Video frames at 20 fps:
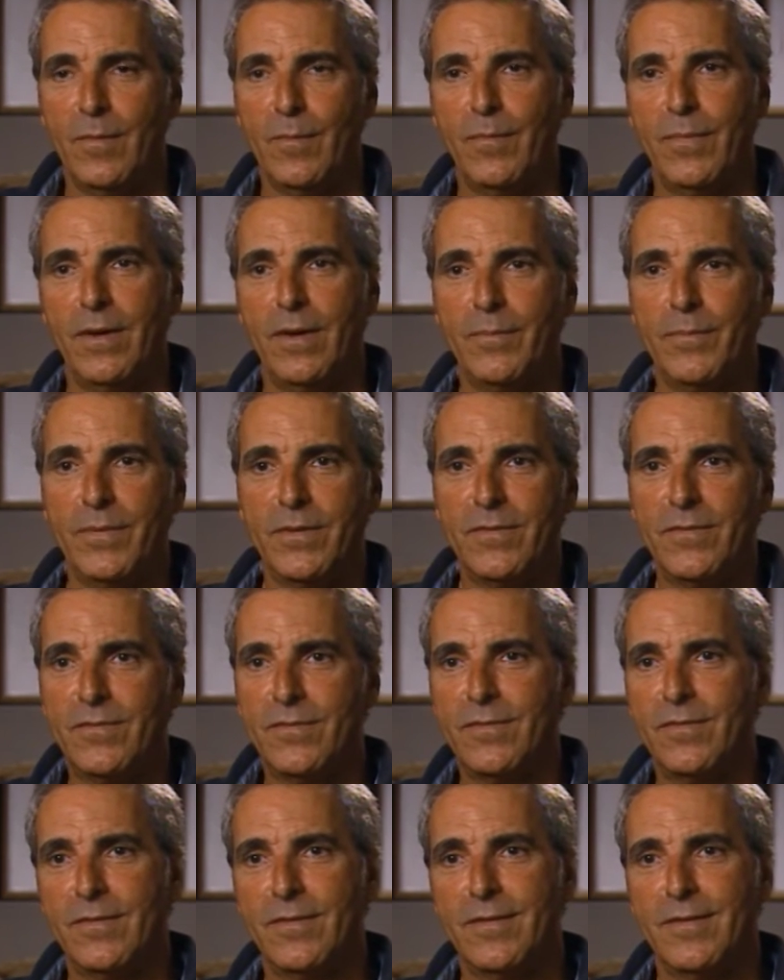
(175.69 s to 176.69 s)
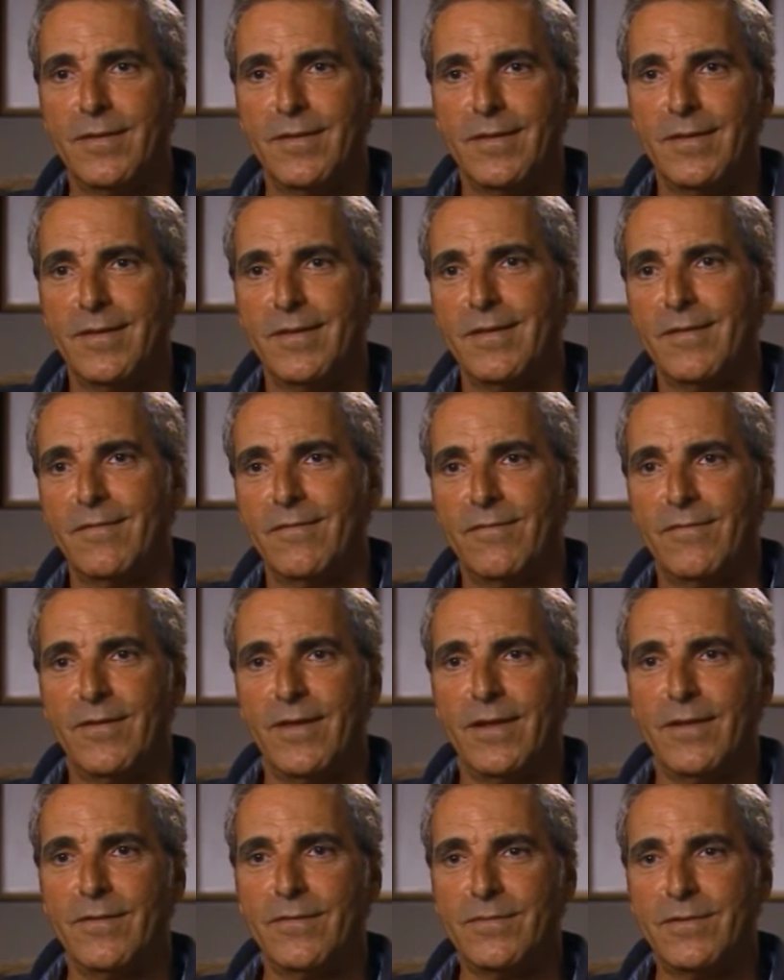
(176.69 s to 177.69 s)
Pompous
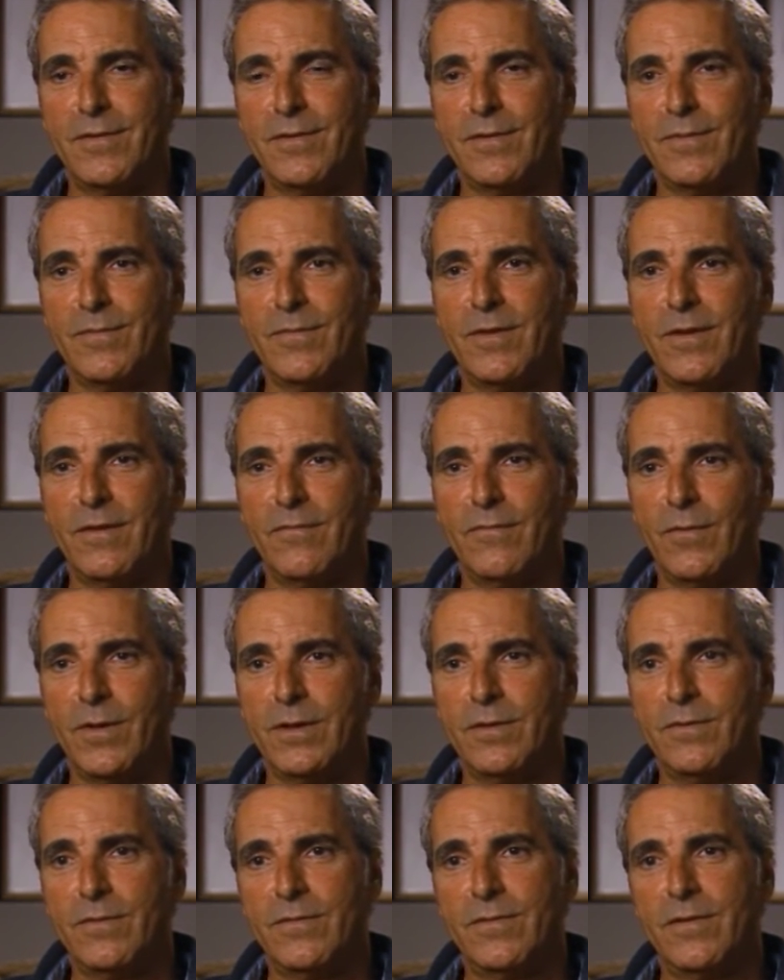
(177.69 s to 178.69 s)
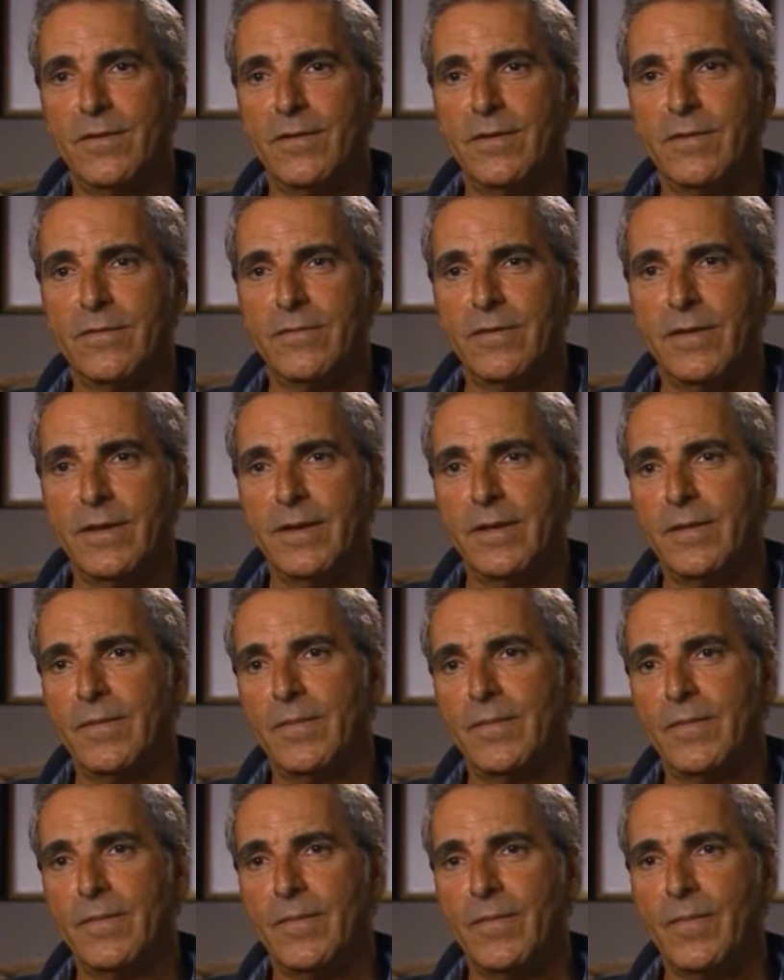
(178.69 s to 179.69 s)
fellow, took himself way too seriously. And,